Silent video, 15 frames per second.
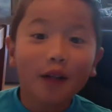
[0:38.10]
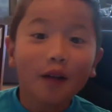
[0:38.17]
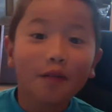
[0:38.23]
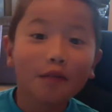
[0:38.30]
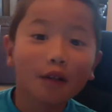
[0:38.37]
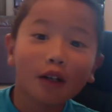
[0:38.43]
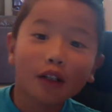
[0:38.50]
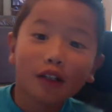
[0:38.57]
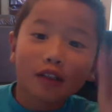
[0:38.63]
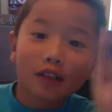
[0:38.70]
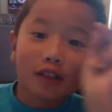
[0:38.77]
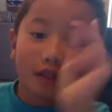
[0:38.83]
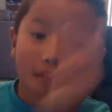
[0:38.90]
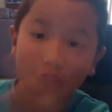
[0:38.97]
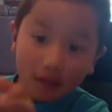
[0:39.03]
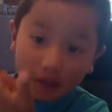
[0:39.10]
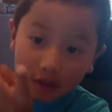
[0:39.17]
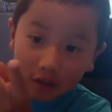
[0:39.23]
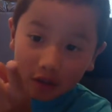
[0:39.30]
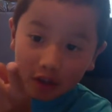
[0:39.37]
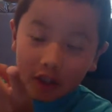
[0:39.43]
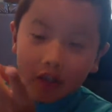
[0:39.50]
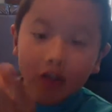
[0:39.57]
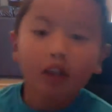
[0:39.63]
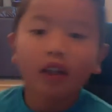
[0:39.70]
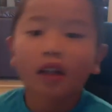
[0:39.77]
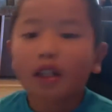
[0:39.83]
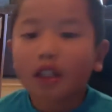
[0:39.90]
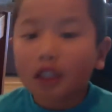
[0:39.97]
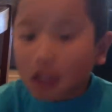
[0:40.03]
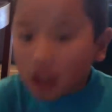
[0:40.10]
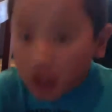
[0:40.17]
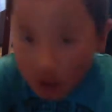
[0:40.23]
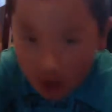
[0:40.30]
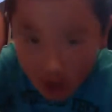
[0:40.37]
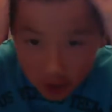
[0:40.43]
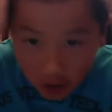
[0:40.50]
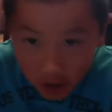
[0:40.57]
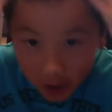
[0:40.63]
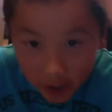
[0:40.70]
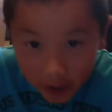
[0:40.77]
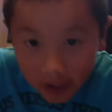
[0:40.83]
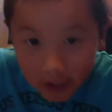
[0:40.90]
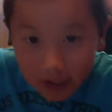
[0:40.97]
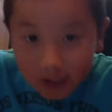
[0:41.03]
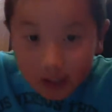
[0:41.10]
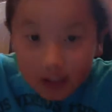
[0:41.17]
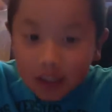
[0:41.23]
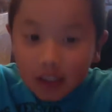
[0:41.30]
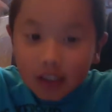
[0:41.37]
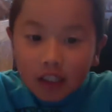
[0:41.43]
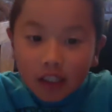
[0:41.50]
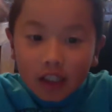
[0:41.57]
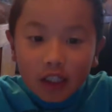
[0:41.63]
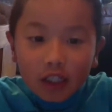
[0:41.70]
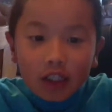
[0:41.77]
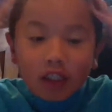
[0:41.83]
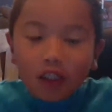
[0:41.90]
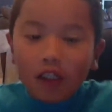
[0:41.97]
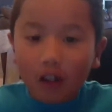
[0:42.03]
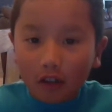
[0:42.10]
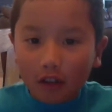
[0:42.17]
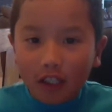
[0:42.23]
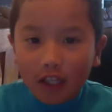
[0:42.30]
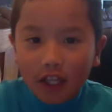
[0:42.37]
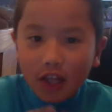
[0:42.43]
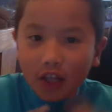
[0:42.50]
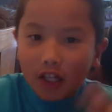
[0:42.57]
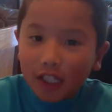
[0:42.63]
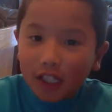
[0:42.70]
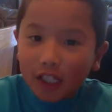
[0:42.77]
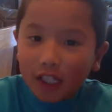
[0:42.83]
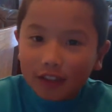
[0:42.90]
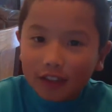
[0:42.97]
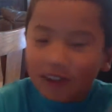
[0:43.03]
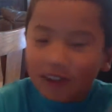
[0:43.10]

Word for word: but I'll get the things. I'll get the thingas.